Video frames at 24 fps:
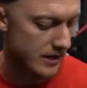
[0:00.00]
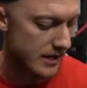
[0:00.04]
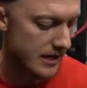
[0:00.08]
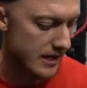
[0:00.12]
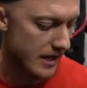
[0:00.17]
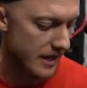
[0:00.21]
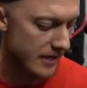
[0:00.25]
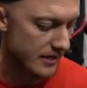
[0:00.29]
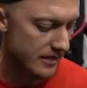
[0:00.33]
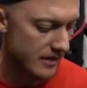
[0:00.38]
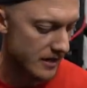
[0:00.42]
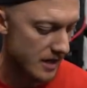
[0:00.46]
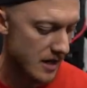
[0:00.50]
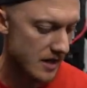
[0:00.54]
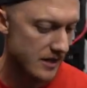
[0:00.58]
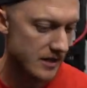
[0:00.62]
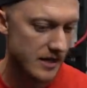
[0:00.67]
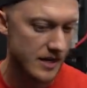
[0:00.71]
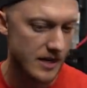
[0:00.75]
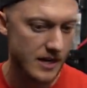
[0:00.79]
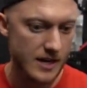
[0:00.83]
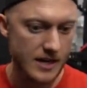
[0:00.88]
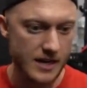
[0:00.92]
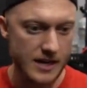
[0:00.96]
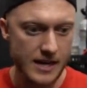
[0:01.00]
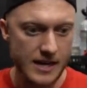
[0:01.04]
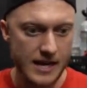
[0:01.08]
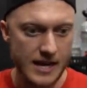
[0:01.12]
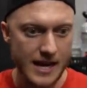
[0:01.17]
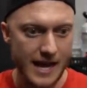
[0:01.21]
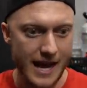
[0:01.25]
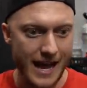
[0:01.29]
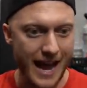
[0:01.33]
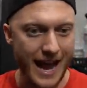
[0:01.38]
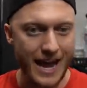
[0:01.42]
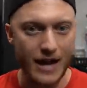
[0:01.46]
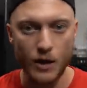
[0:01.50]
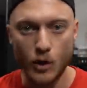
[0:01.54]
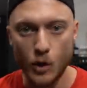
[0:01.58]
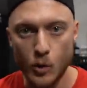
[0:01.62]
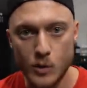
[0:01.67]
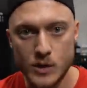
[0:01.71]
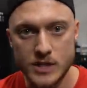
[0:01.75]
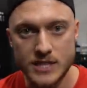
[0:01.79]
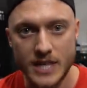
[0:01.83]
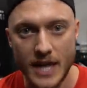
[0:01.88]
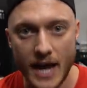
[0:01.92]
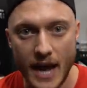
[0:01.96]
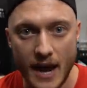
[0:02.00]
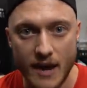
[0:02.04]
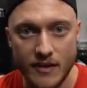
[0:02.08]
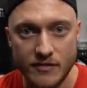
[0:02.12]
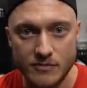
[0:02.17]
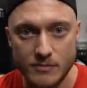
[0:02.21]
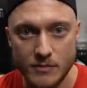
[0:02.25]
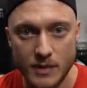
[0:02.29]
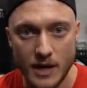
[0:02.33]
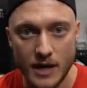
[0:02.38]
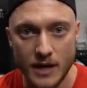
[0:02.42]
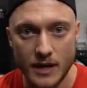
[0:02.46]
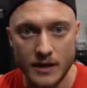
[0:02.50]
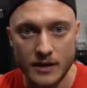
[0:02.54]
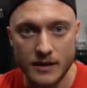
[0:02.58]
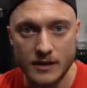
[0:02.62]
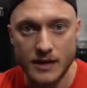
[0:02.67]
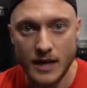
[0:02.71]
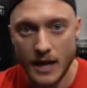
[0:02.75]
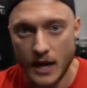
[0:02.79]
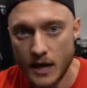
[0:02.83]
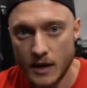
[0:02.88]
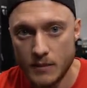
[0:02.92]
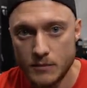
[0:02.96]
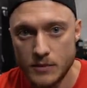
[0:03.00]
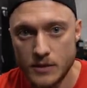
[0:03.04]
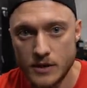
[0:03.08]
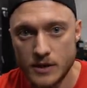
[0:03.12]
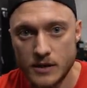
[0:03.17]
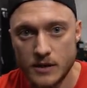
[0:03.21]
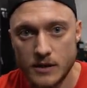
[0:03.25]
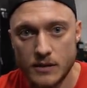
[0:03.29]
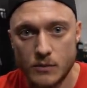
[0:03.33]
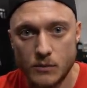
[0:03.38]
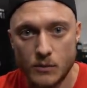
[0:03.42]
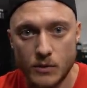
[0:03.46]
And I thought I always have my camera